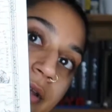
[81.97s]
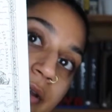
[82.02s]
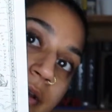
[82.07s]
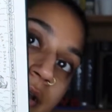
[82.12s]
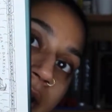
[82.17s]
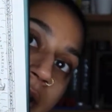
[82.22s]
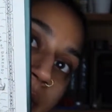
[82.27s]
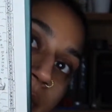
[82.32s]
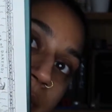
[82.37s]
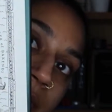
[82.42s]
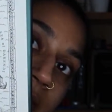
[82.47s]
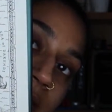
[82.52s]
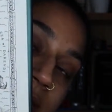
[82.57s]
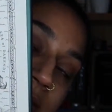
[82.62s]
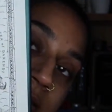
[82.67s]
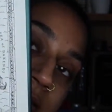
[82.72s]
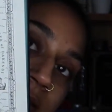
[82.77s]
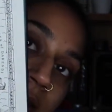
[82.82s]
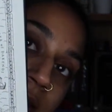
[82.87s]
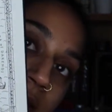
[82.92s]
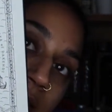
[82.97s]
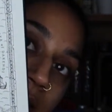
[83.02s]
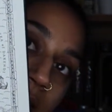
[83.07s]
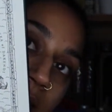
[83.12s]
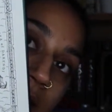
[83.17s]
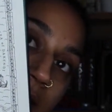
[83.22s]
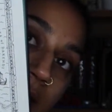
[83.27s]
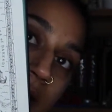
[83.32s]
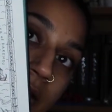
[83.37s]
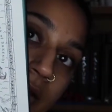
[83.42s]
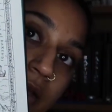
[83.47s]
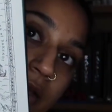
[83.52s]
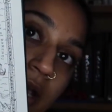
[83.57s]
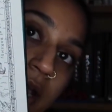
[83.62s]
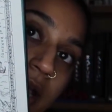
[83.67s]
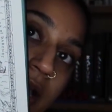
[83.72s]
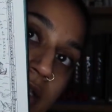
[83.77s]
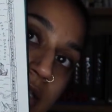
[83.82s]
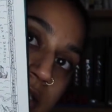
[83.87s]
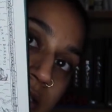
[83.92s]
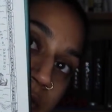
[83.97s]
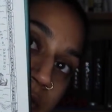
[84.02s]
don't know how well you can see it. There you go. So